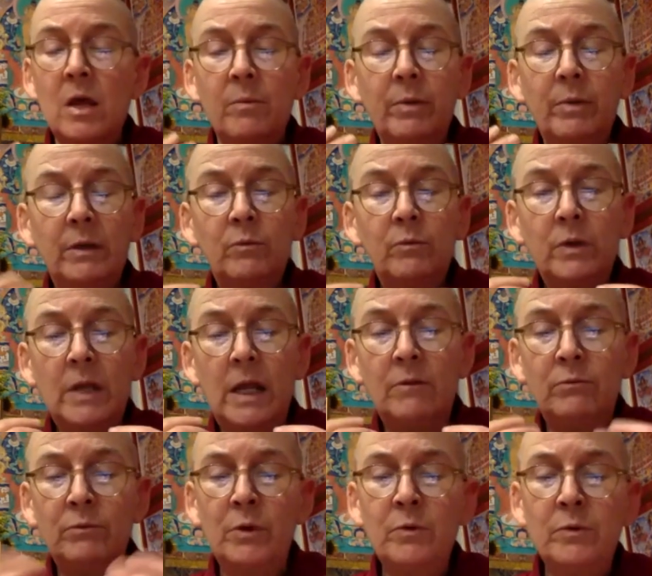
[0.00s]
But when I
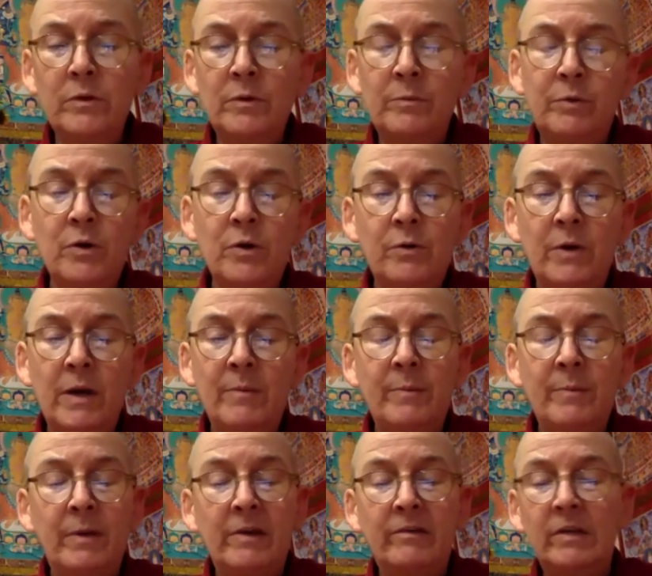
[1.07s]
wrote the program
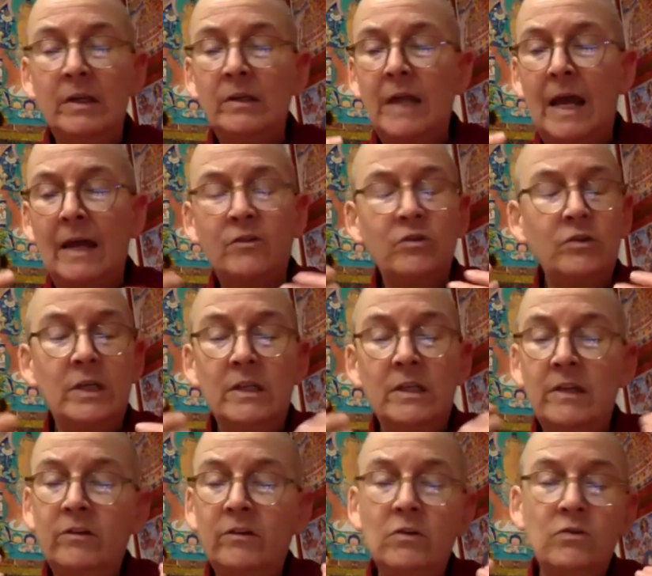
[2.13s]
up, I said, actually,
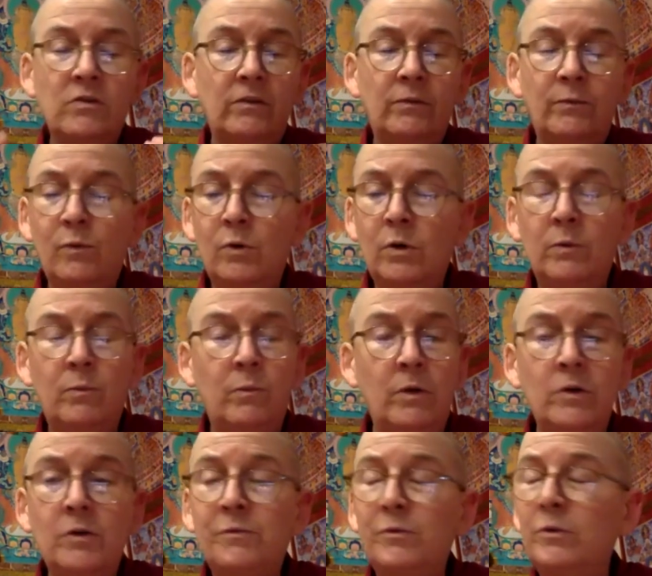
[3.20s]
these are just 4
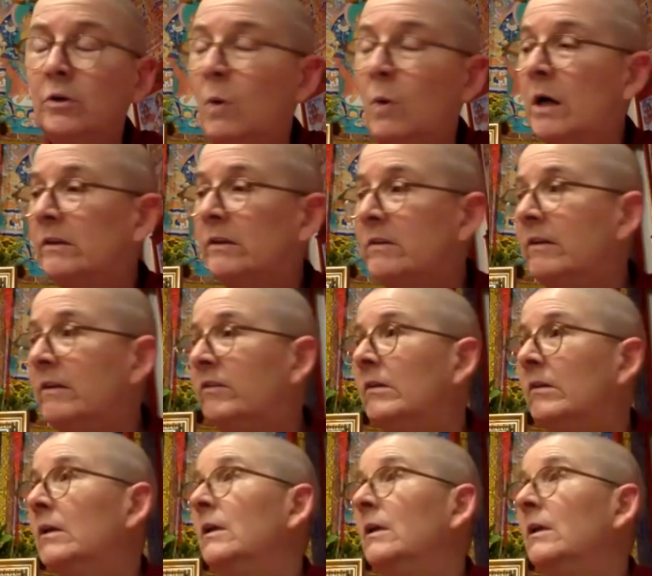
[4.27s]
wonderful qualities